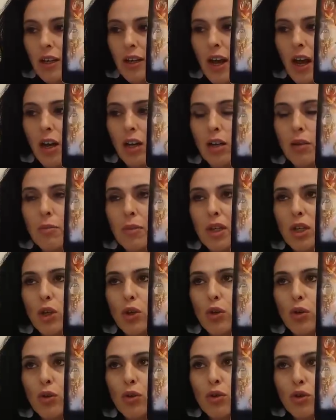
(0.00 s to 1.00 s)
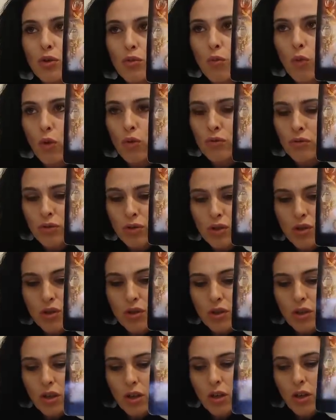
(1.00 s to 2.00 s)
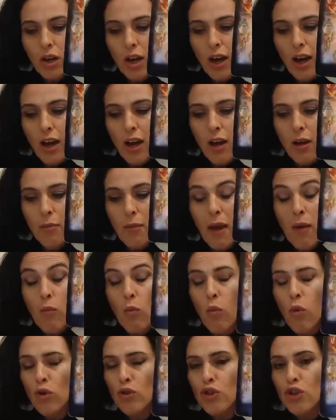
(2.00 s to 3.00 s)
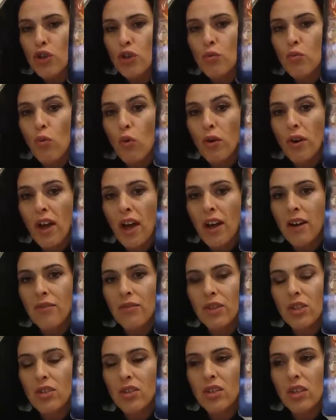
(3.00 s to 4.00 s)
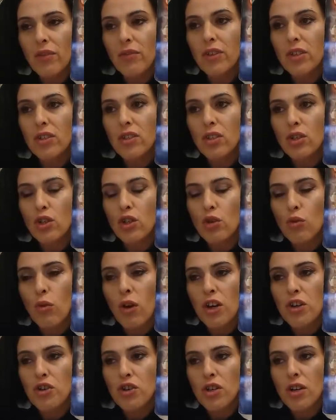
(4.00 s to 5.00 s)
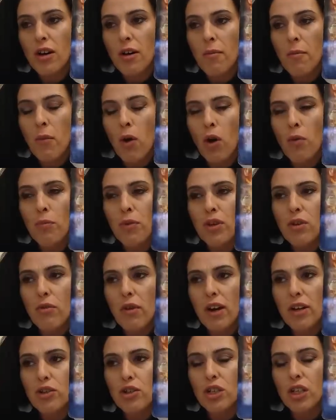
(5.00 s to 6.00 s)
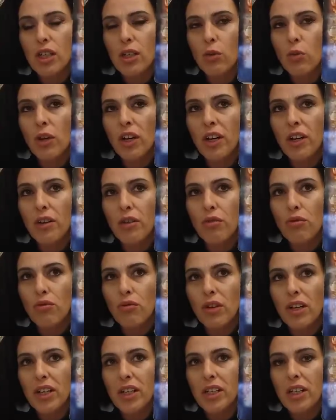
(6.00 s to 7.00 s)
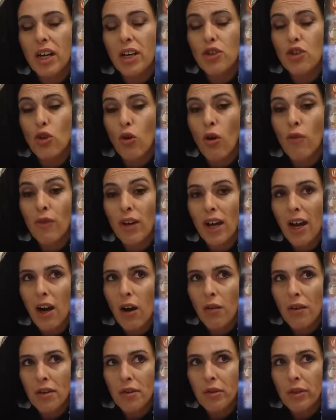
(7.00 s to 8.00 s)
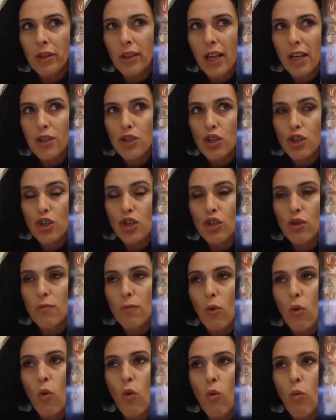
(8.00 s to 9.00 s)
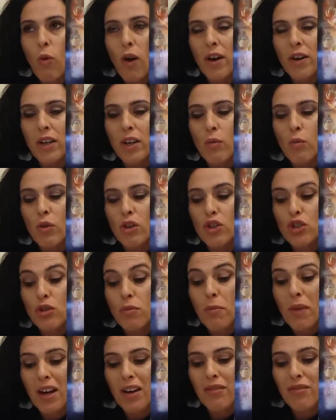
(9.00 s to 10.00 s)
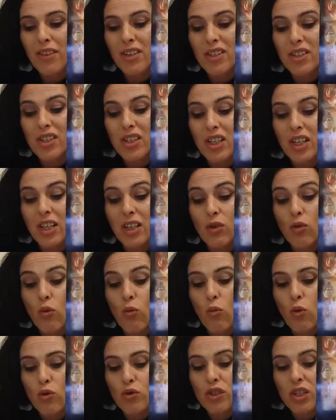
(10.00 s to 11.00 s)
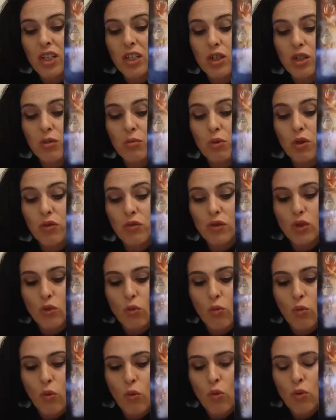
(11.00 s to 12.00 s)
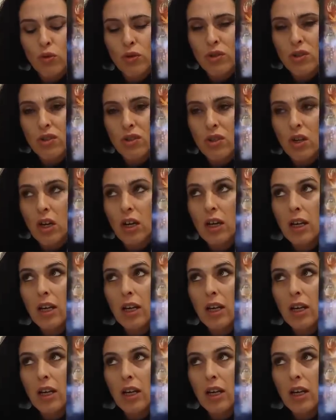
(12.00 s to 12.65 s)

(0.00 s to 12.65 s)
Now, it can be who you want Um, and what you want out of this given situation. It might be you're actually looking at a three D nature of a current relationship or one in which you're manifesting in or wanting to move towards,